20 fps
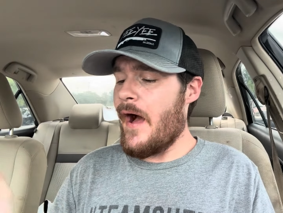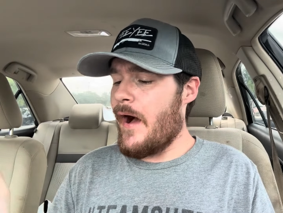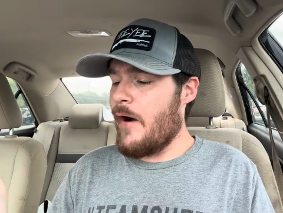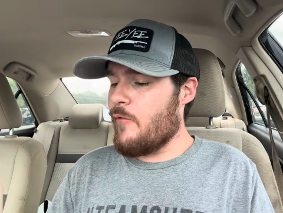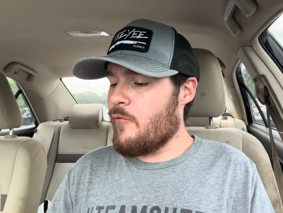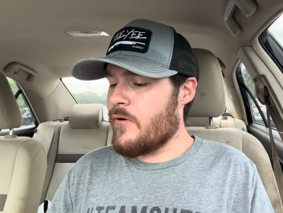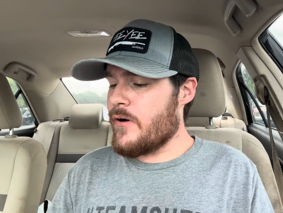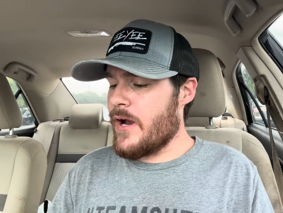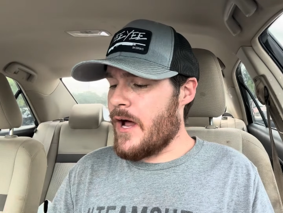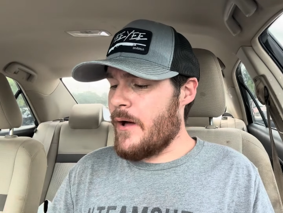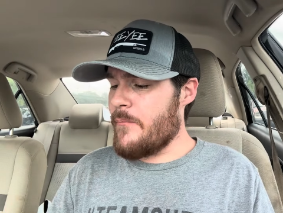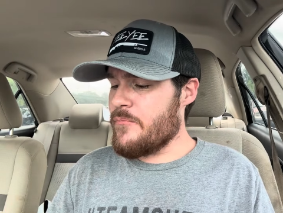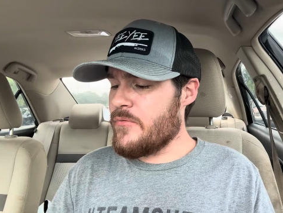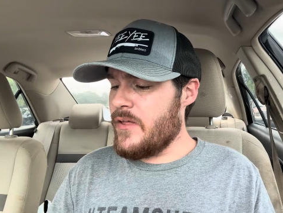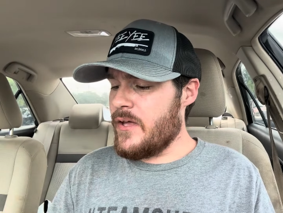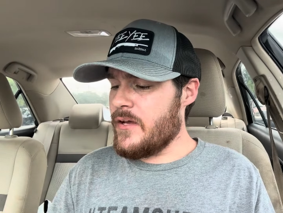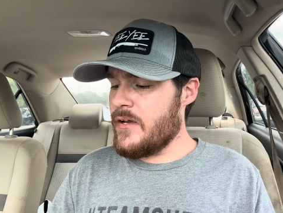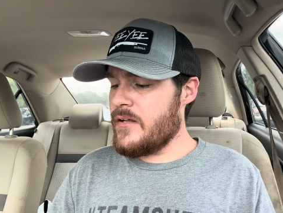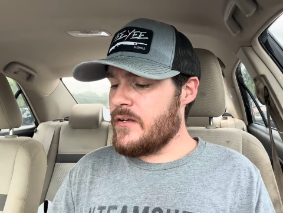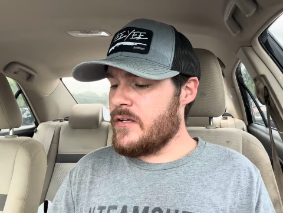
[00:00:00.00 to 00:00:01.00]
What I'm
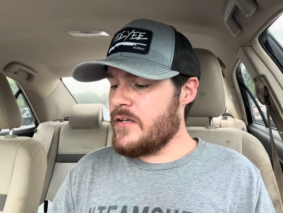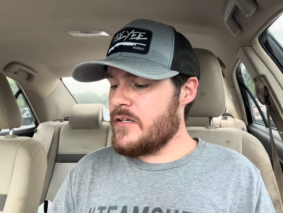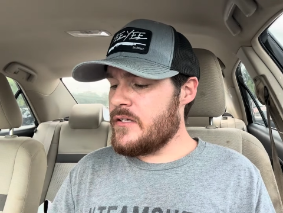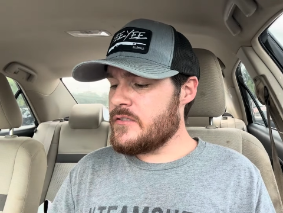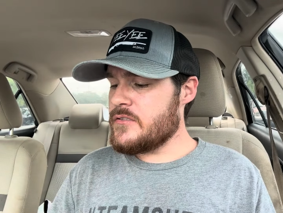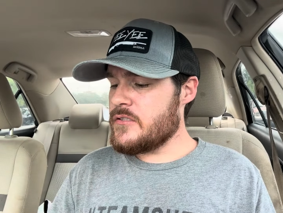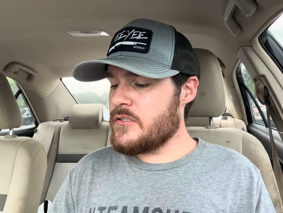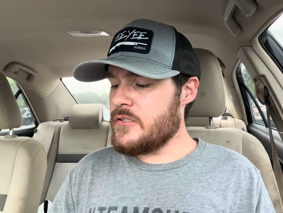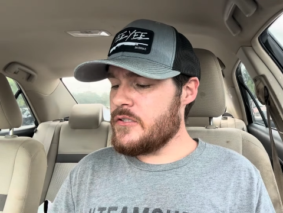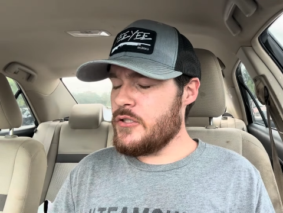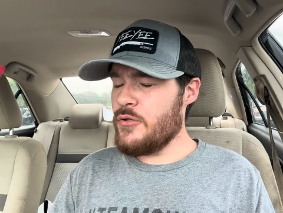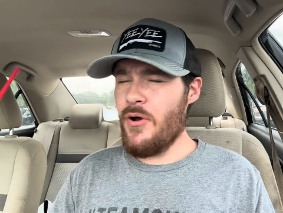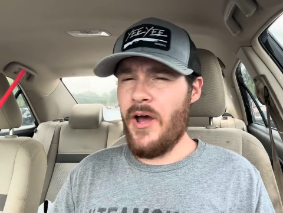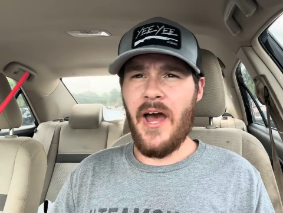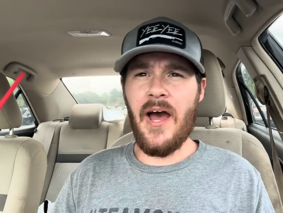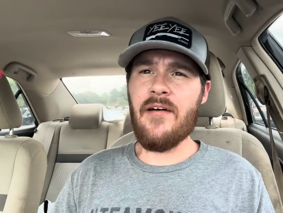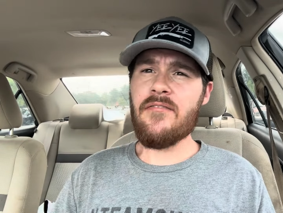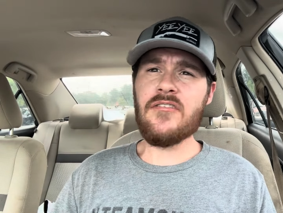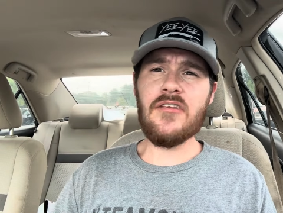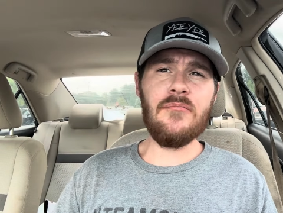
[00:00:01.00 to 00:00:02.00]
thinking is you
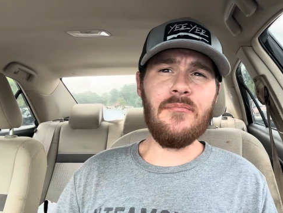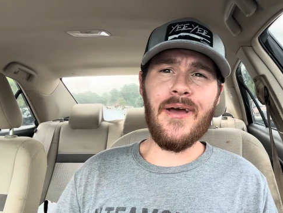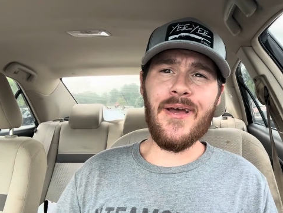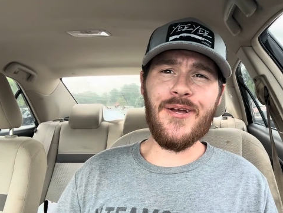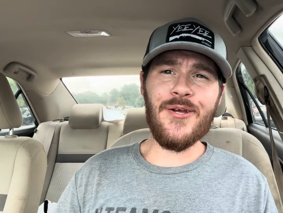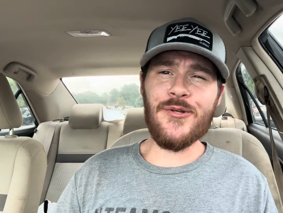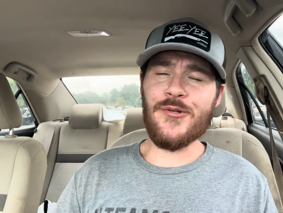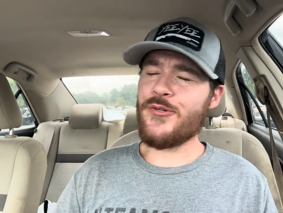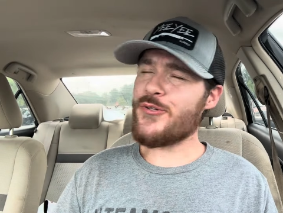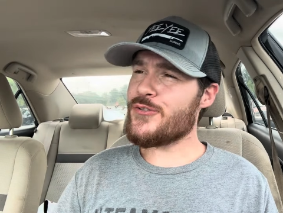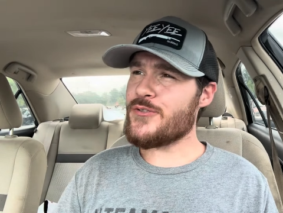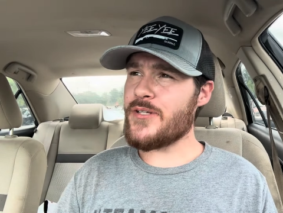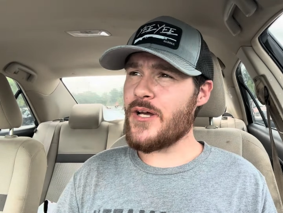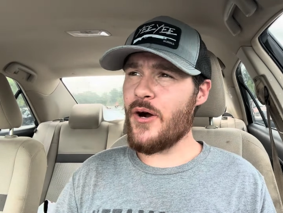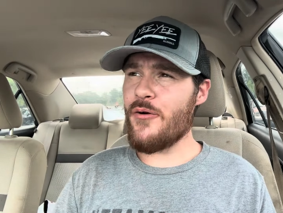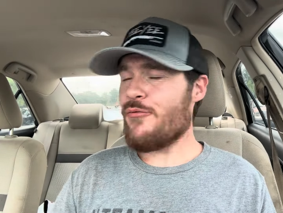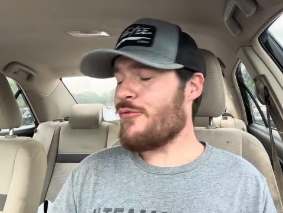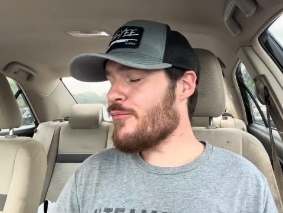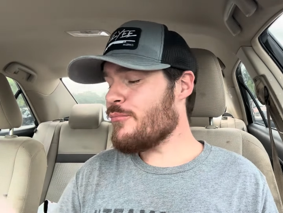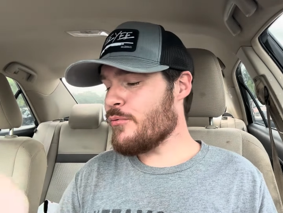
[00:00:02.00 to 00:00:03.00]
have to make it
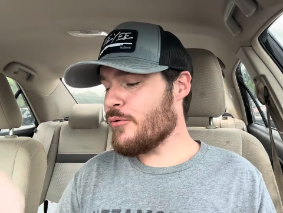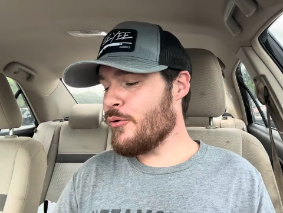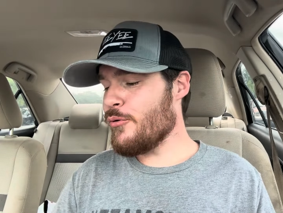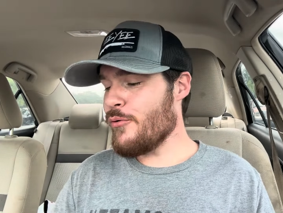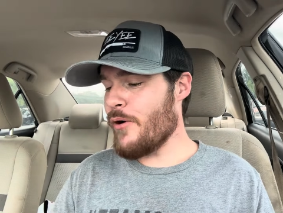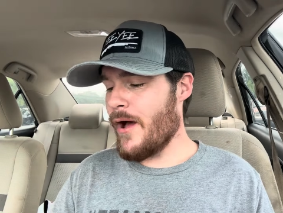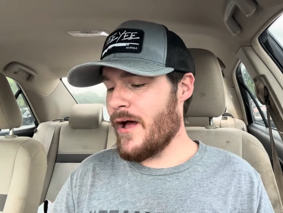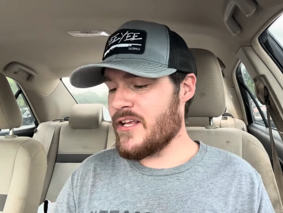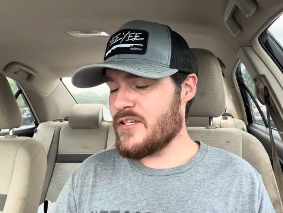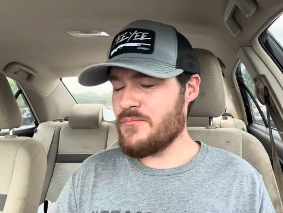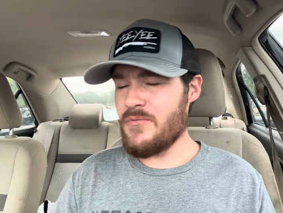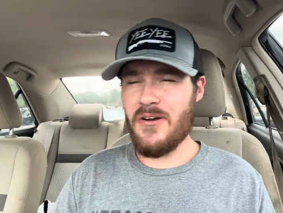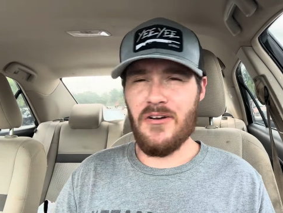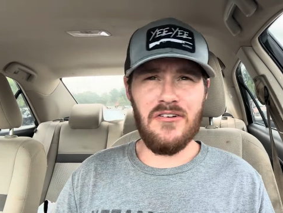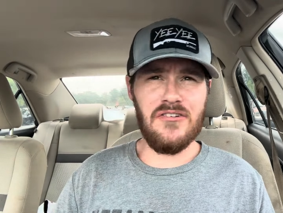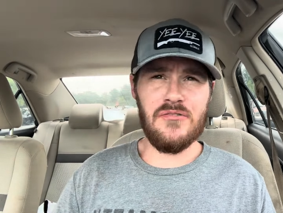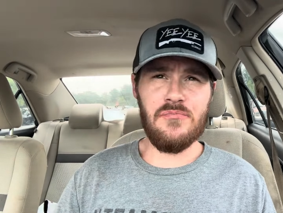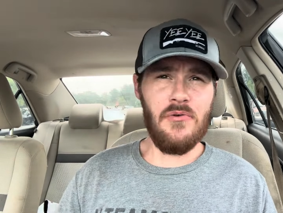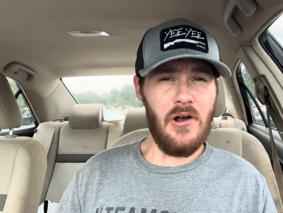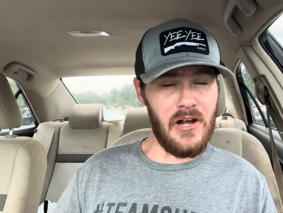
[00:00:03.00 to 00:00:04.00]
yourself with blue raspberry,
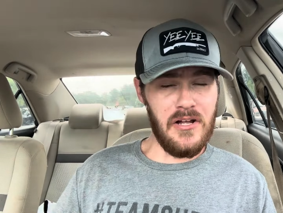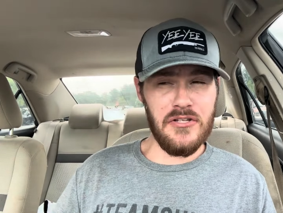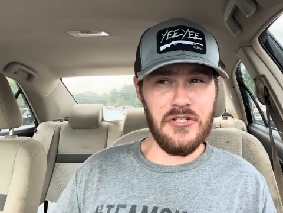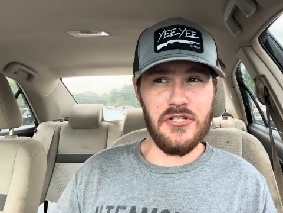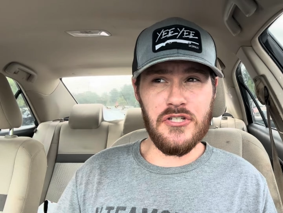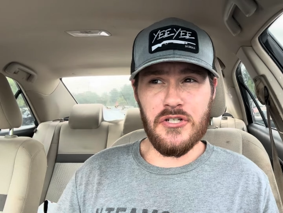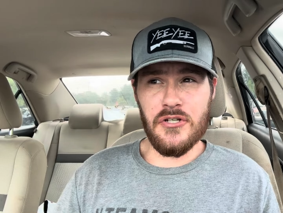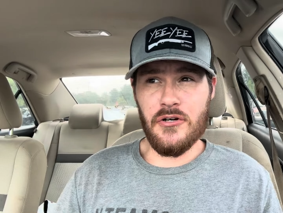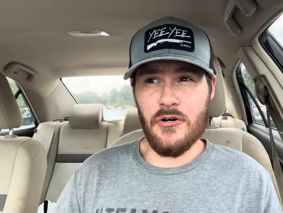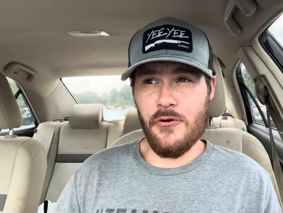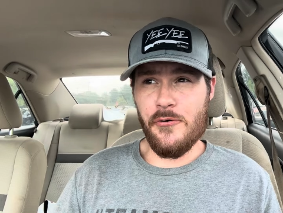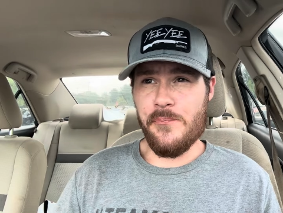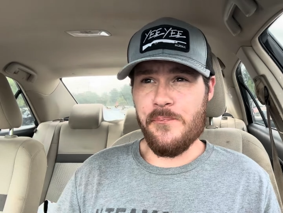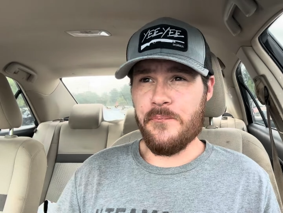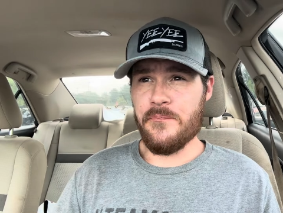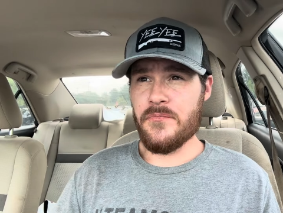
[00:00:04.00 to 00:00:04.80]
Sprite chill,